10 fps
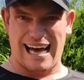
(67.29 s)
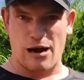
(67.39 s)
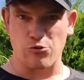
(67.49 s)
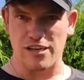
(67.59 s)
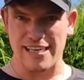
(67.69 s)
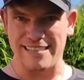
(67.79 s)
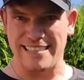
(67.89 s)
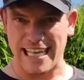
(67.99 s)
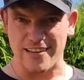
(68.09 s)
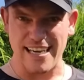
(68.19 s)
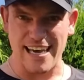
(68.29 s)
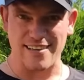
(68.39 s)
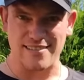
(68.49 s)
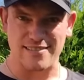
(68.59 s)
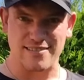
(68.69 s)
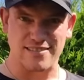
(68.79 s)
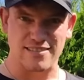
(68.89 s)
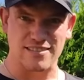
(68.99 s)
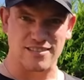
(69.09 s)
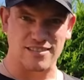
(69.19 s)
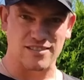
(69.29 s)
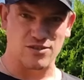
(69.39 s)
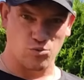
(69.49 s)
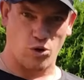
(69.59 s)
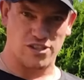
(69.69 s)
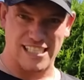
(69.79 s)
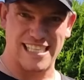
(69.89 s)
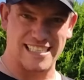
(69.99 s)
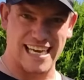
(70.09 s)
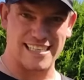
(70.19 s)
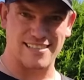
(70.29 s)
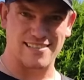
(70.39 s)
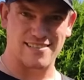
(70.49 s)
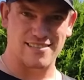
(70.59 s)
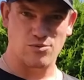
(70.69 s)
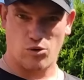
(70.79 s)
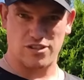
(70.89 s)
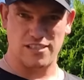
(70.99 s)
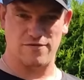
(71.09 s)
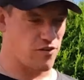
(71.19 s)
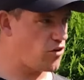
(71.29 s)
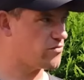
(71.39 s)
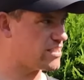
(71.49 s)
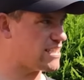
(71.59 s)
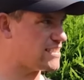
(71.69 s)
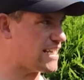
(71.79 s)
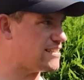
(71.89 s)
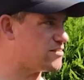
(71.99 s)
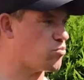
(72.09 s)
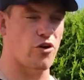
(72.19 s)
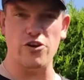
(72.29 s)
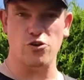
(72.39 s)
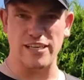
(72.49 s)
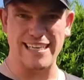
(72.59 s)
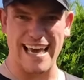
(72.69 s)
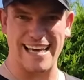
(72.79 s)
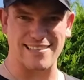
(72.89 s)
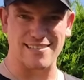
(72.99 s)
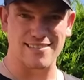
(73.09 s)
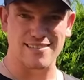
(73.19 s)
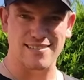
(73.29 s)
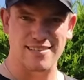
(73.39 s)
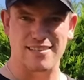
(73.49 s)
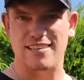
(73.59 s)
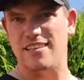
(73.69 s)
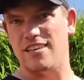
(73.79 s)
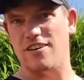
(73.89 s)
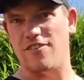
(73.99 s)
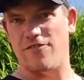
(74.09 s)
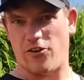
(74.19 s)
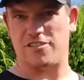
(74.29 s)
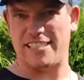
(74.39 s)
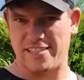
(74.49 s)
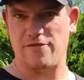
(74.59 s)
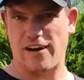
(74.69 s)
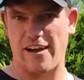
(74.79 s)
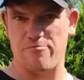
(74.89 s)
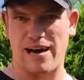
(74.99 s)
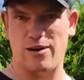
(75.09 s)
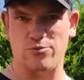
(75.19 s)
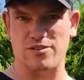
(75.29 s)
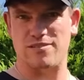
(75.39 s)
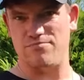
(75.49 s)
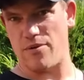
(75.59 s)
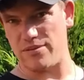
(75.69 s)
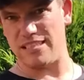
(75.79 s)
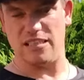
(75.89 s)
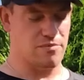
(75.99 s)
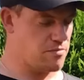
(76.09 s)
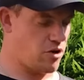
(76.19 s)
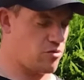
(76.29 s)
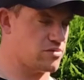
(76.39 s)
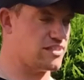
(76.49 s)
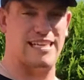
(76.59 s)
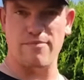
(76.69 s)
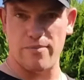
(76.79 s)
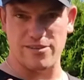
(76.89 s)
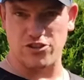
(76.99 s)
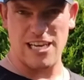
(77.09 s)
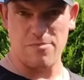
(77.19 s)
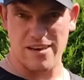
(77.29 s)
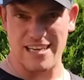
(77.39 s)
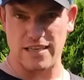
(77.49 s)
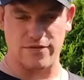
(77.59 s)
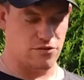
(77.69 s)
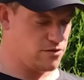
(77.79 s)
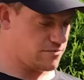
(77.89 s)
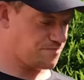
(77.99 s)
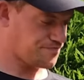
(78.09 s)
I'm going to tell you what's in the tent, what's involved in the tent, what you're going to get for £65. Maybe it's a little bit more, we'll see. Maybe it's cheaper, you never know.